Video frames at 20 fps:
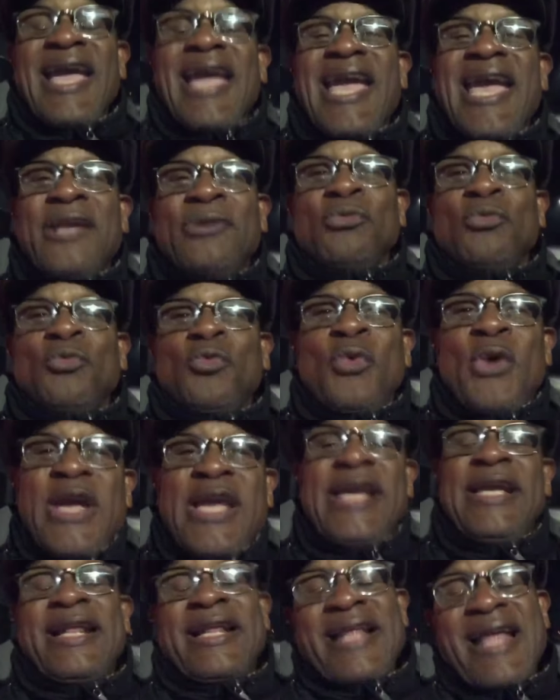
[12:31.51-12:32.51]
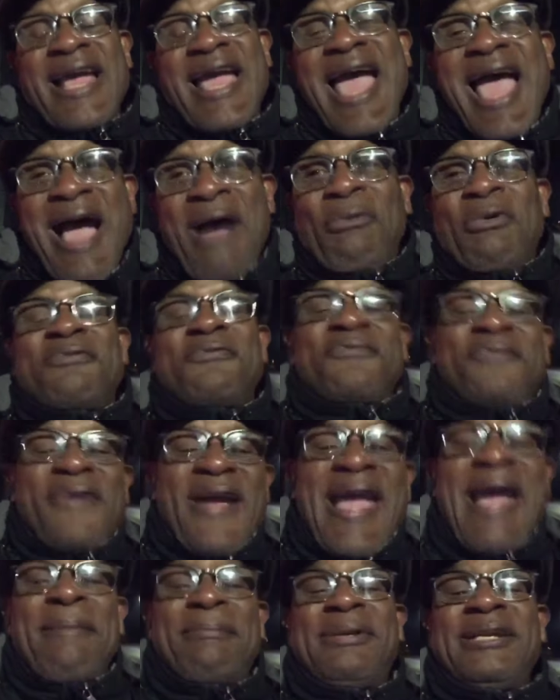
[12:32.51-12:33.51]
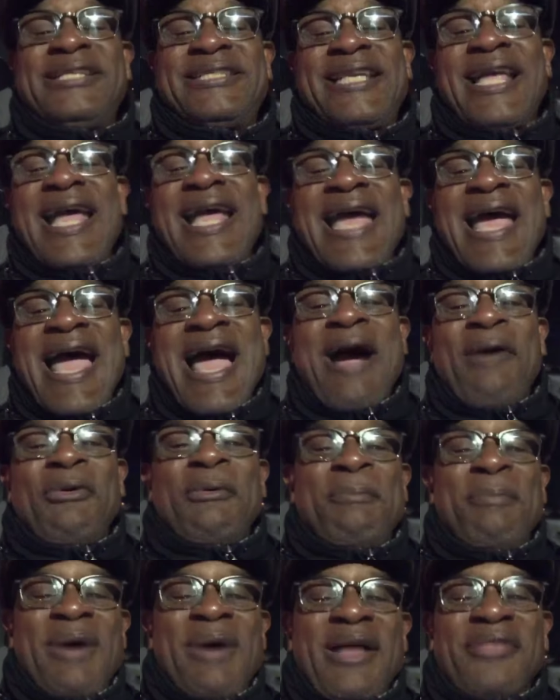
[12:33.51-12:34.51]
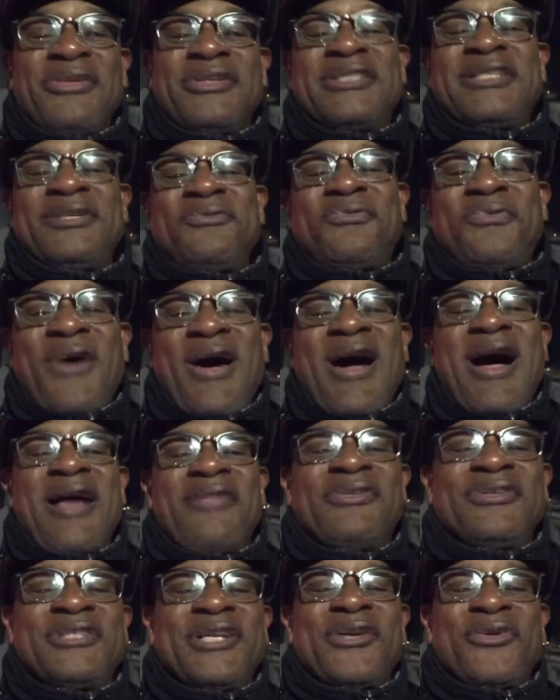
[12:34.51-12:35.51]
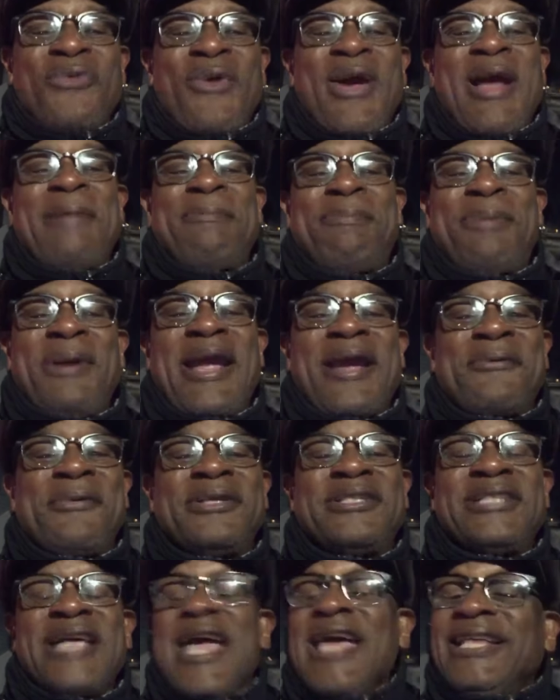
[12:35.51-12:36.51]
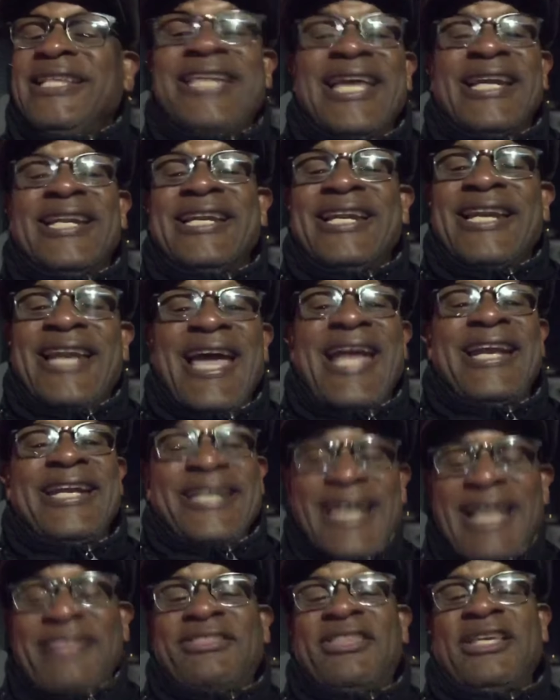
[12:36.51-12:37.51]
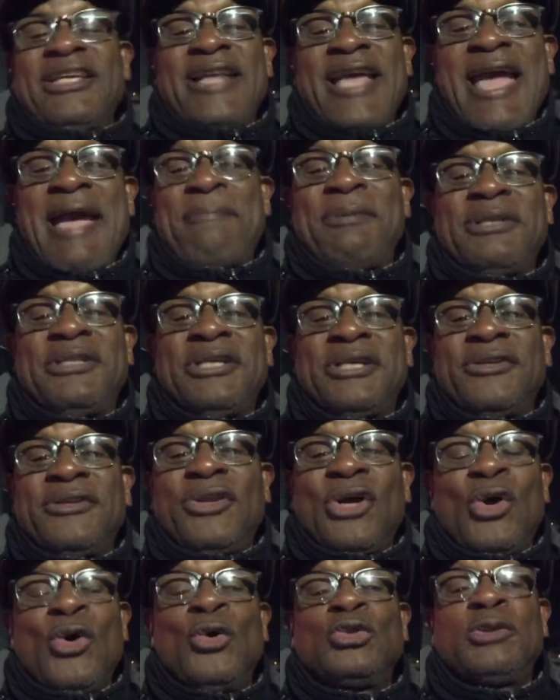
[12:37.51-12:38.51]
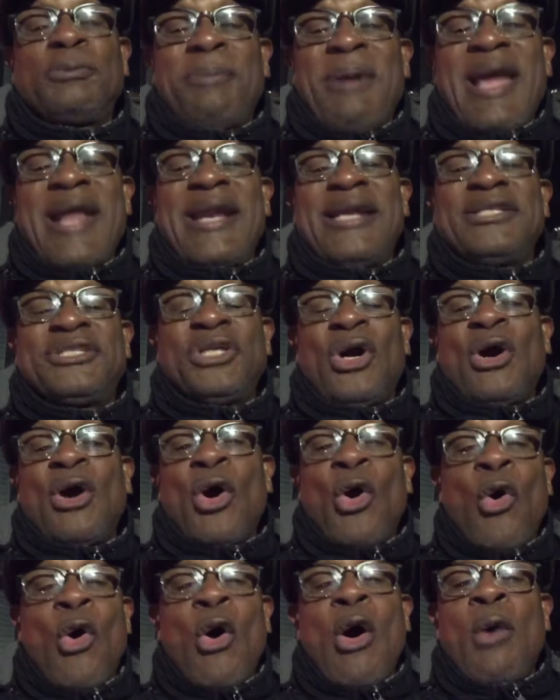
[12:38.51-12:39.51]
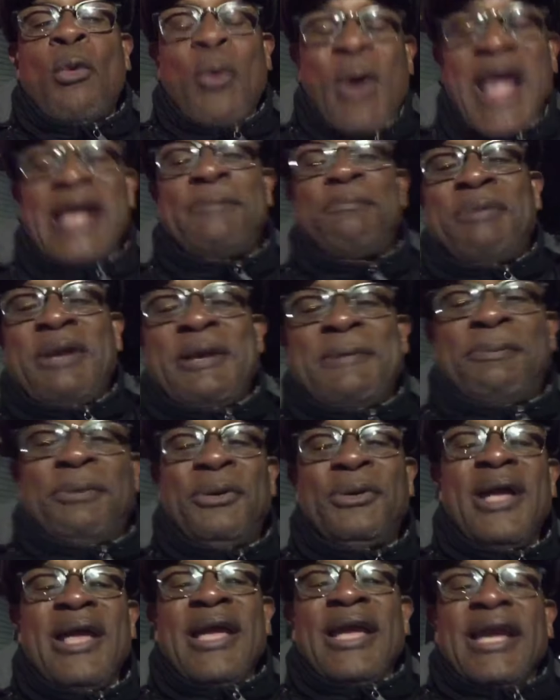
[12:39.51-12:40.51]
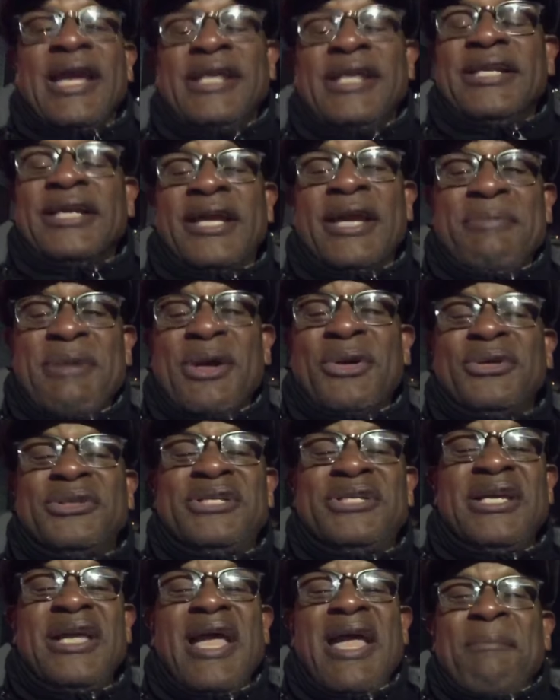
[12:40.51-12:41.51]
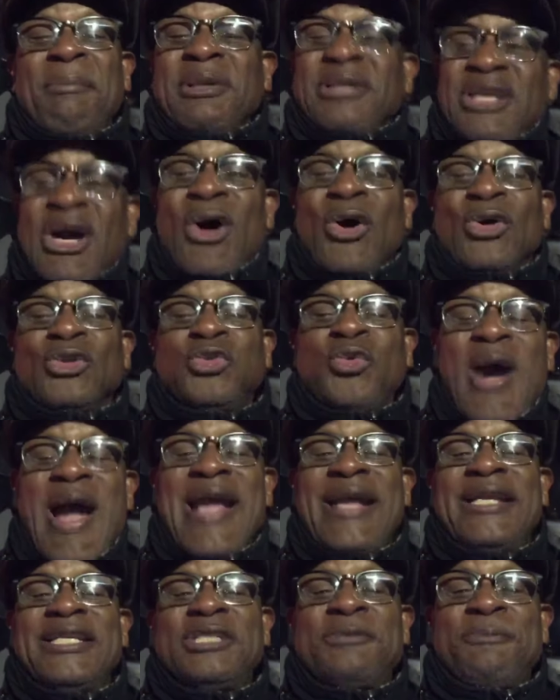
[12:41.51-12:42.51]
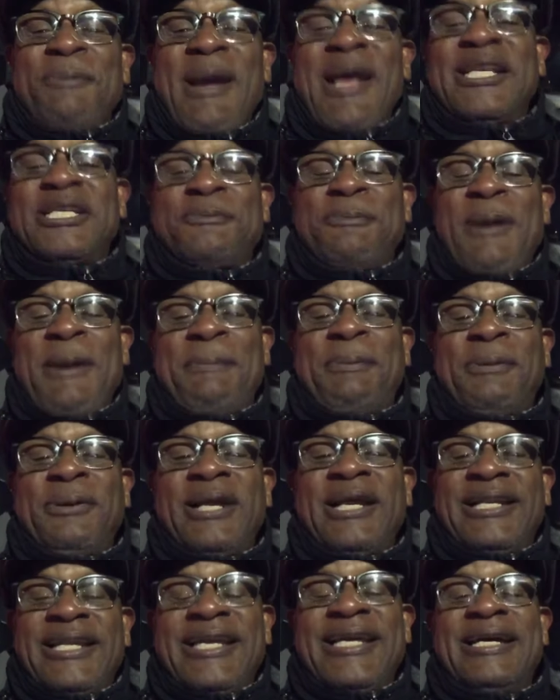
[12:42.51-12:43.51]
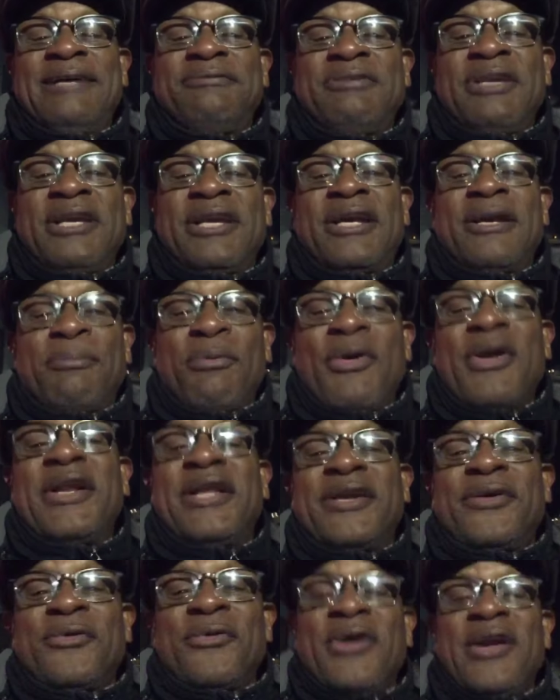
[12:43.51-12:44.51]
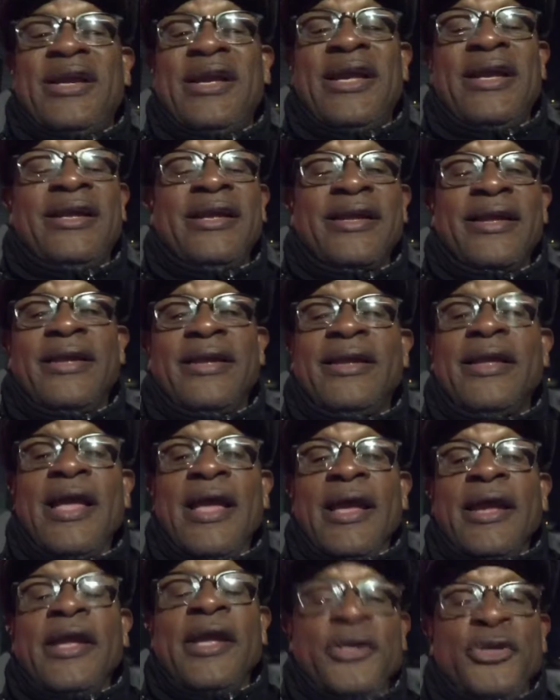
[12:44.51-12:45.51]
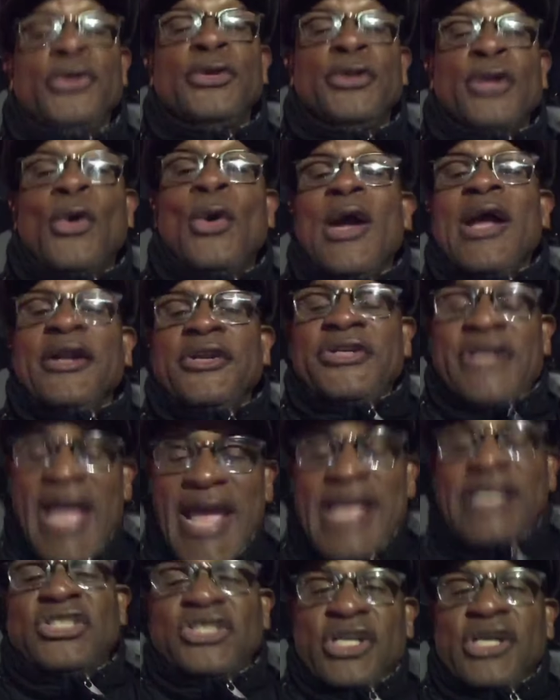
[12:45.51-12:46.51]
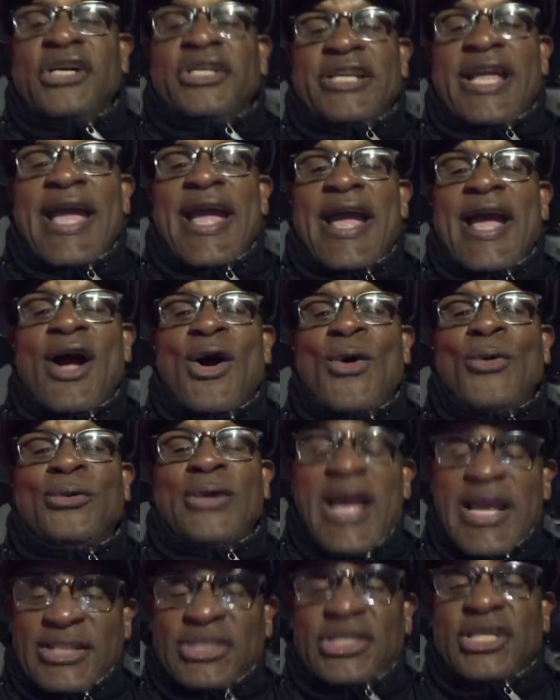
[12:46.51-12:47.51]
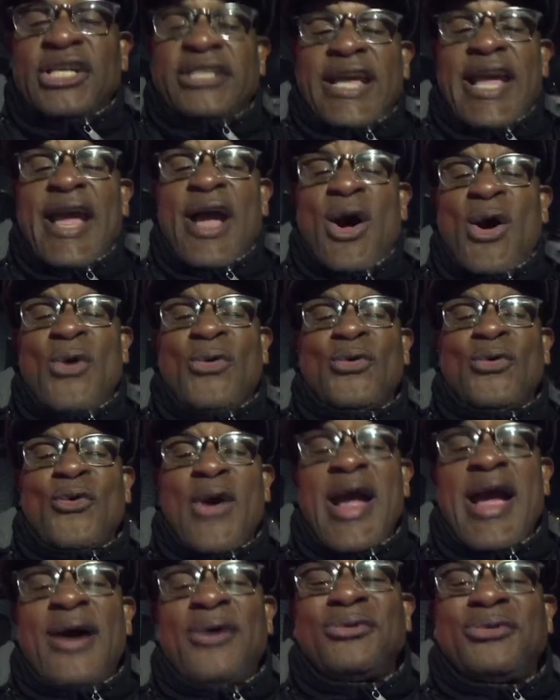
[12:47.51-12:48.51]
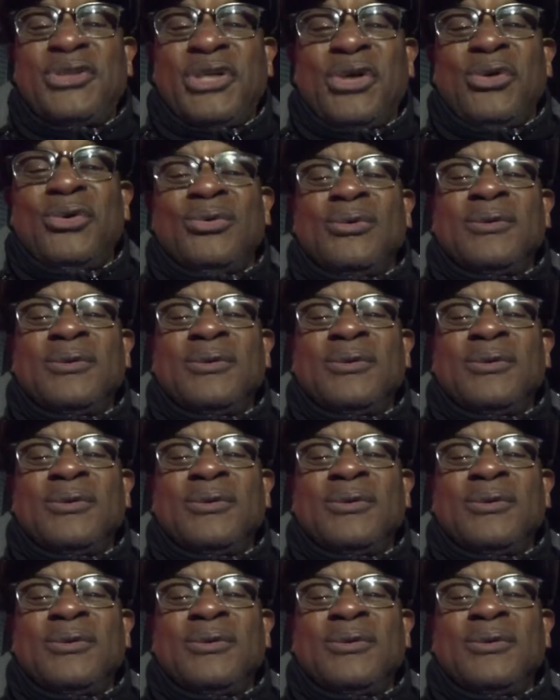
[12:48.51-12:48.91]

And we, our families, our mothers and fathers and grandparents didn't let nothing happen to those Spanish or white people in the community. But those white and Spanish people that lived in Cabrini Green, you know, they stood their own. They stood their own ground, too.